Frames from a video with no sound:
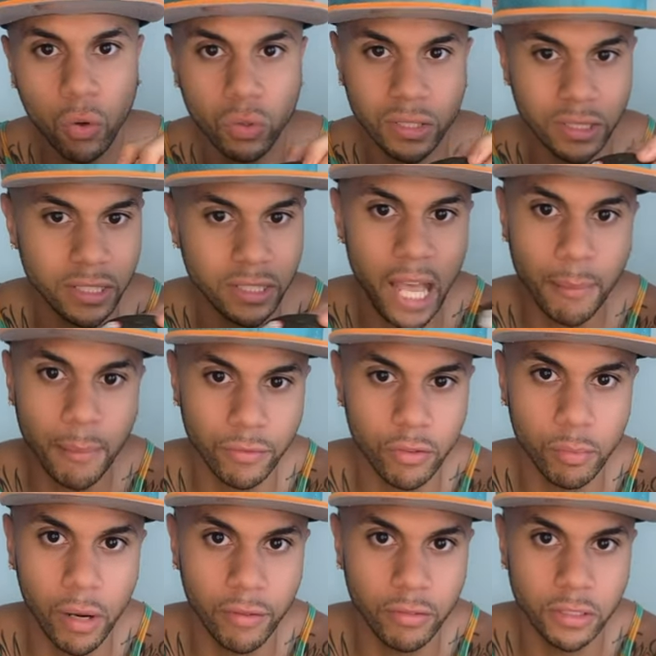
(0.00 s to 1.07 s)
and salmon for
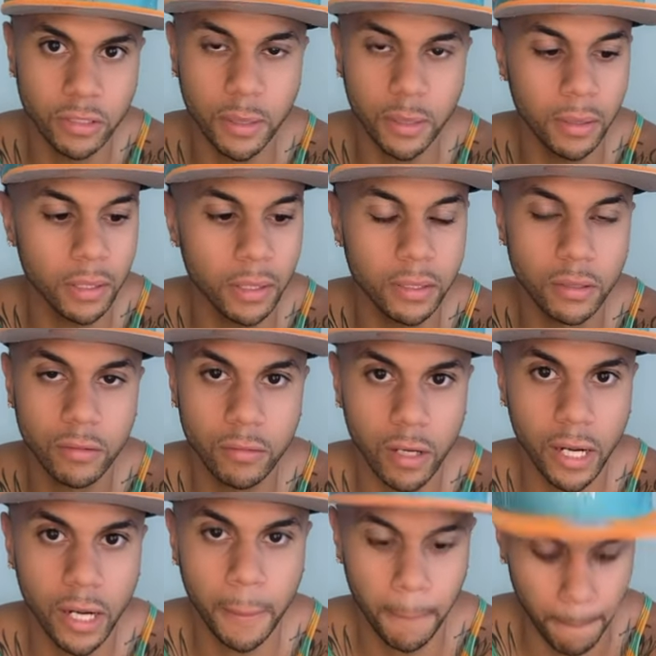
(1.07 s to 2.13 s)
breakfast typically,
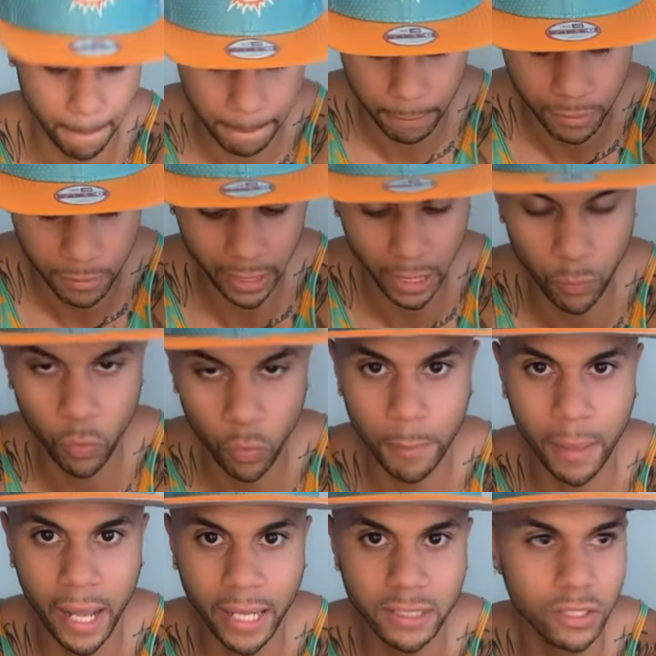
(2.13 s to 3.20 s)
right? Again, one of
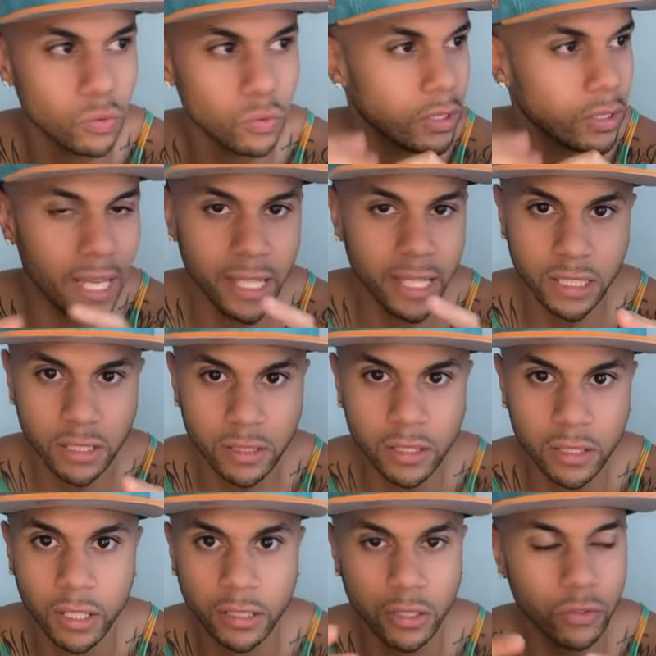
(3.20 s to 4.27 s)
my exes was Asian.
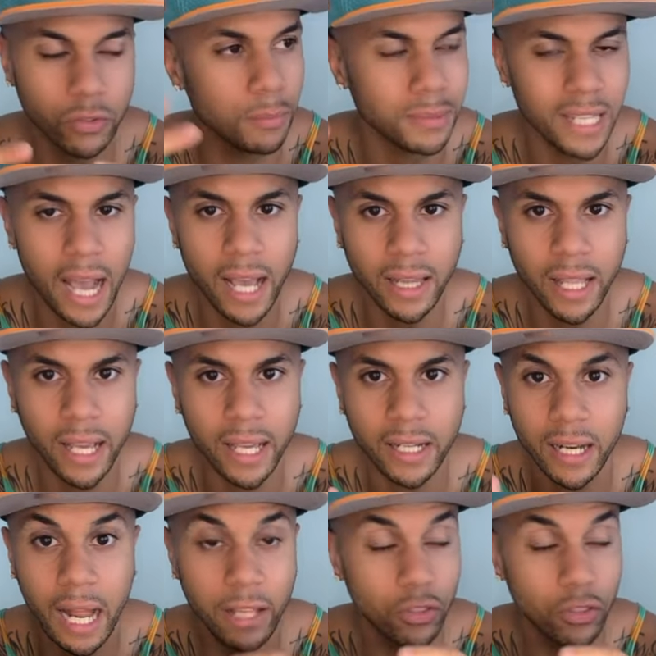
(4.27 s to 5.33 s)
She's from Thailand, and
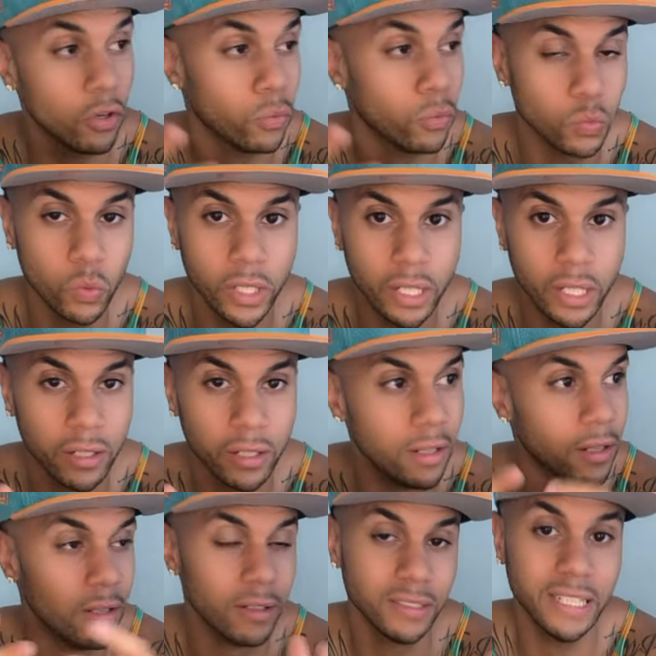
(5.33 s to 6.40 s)
I thought it was weird
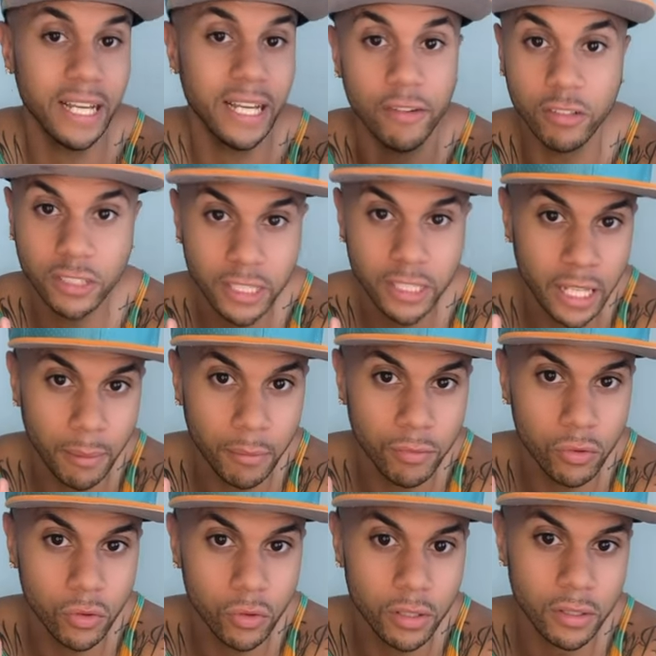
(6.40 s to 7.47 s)
because I'd never seen that
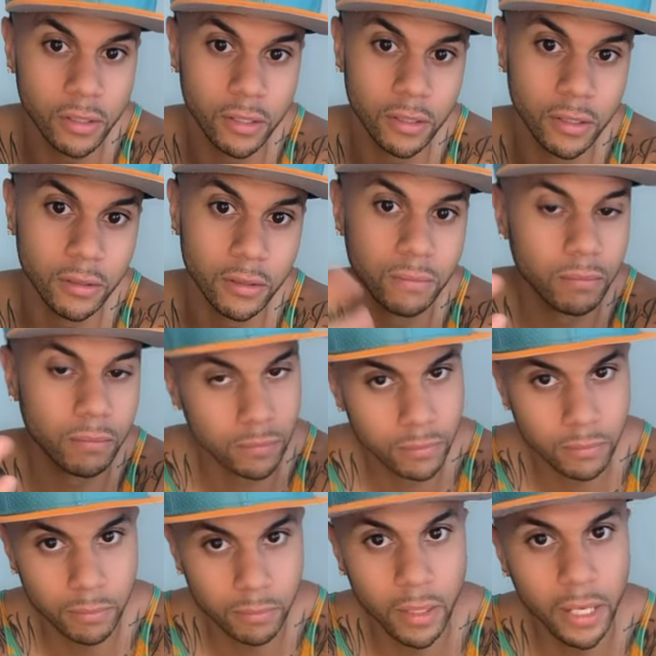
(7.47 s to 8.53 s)
before.
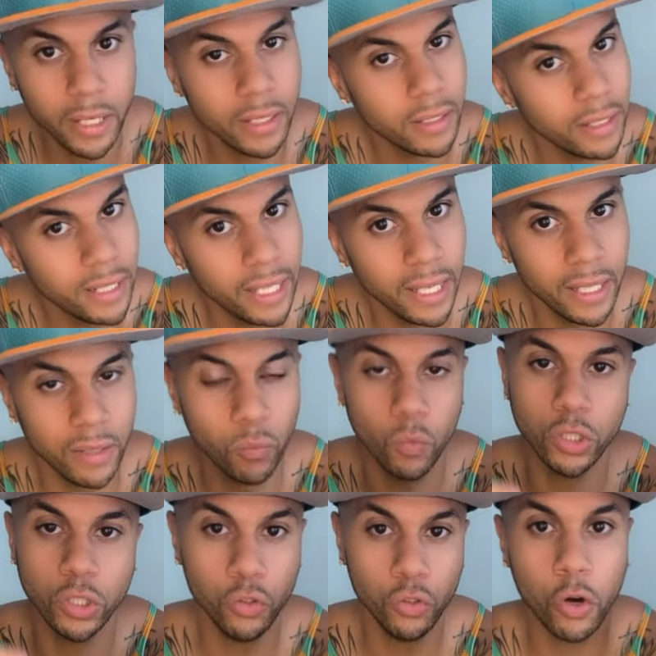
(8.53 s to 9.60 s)
But again, when
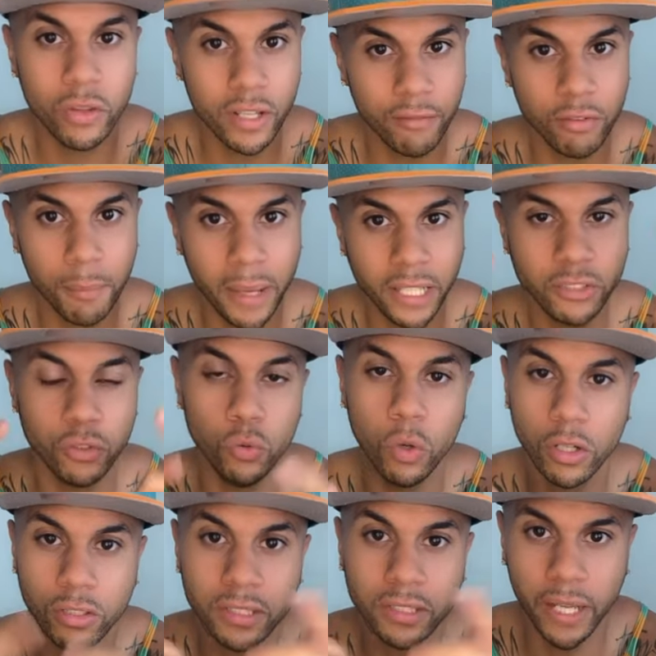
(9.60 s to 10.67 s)
you know the information, you
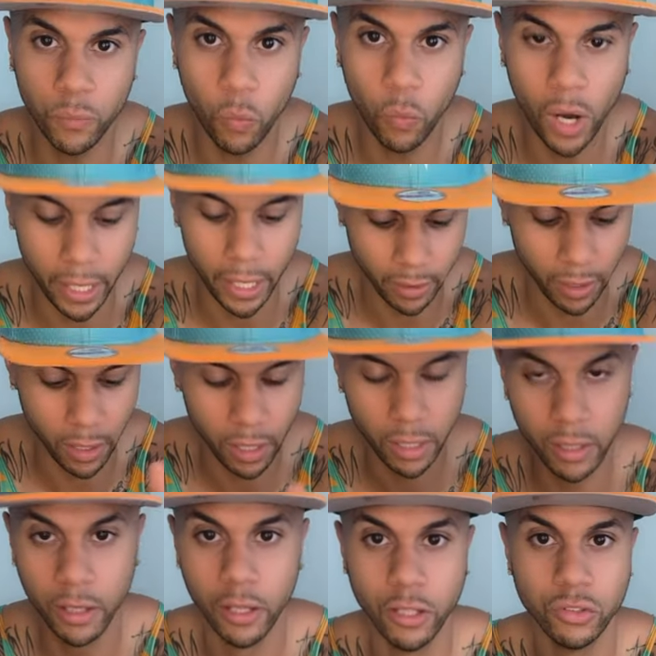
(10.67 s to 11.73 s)
understand why, all right?
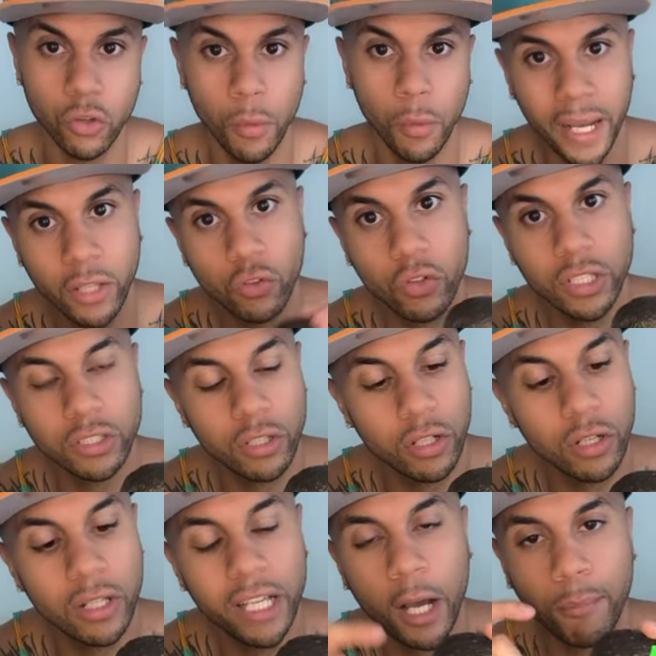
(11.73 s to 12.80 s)
So omega-3s in the
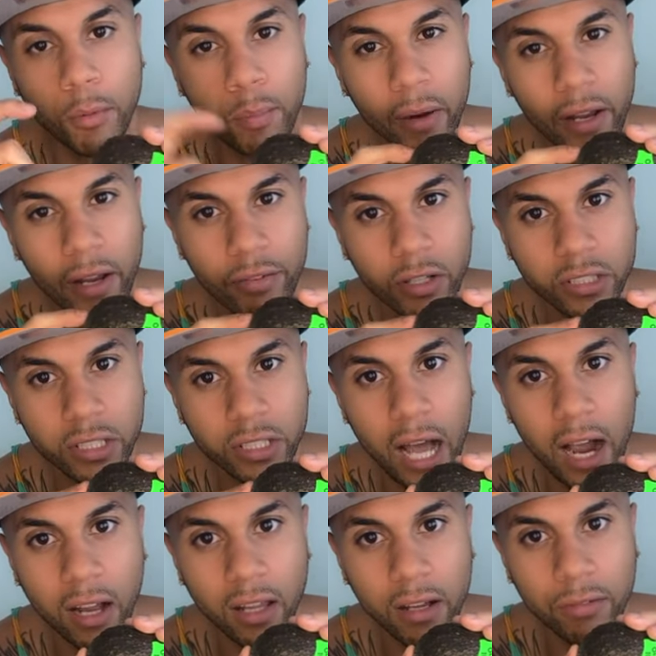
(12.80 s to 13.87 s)
early help your brain function at a higher
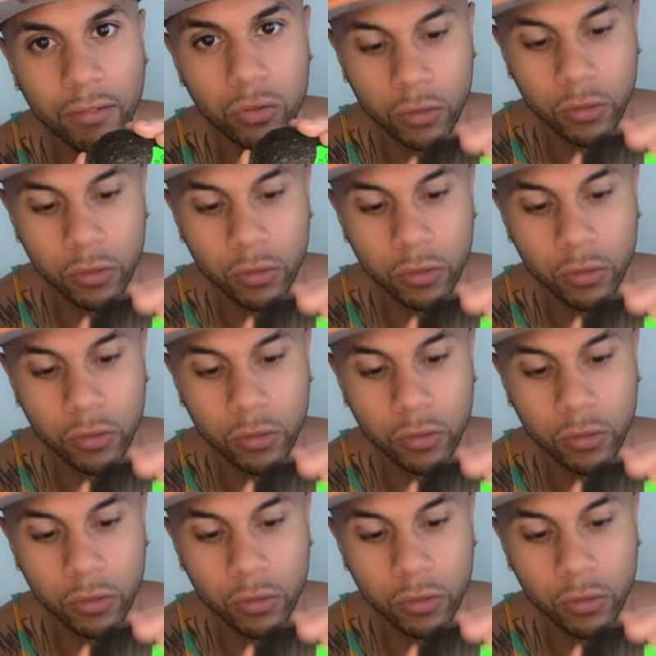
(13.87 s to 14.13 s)
level.